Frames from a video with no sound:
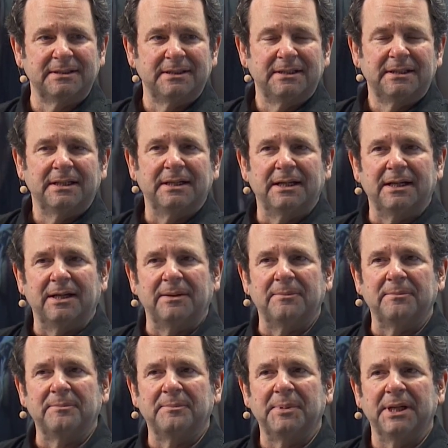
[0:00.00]
Yeah.
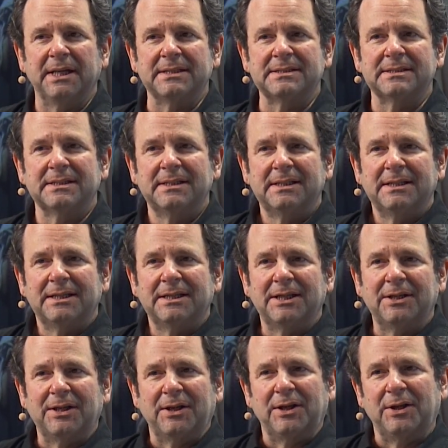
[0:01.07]
Um, but
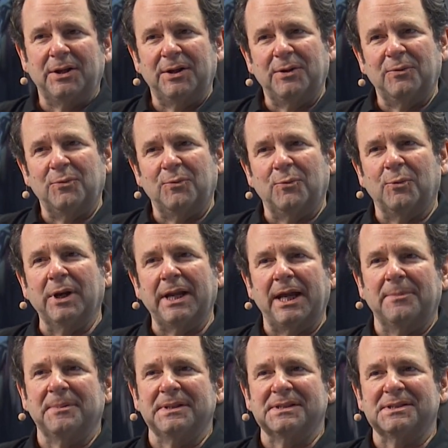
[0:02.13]
what
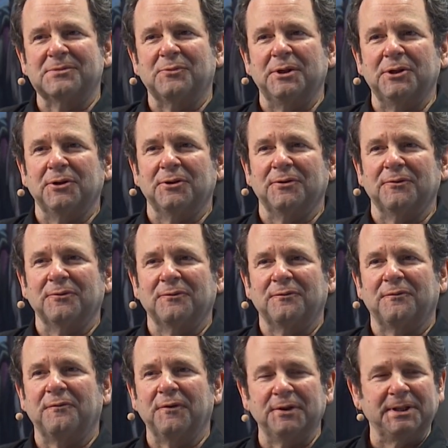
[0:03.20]
happens when you're
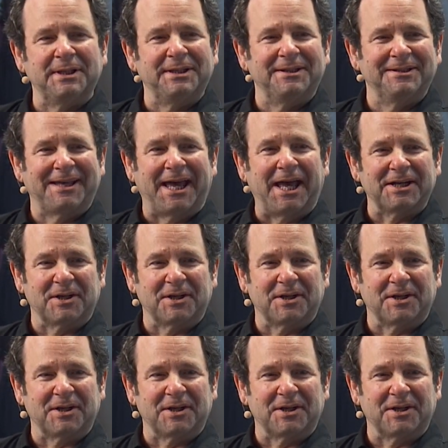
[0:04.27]
fully at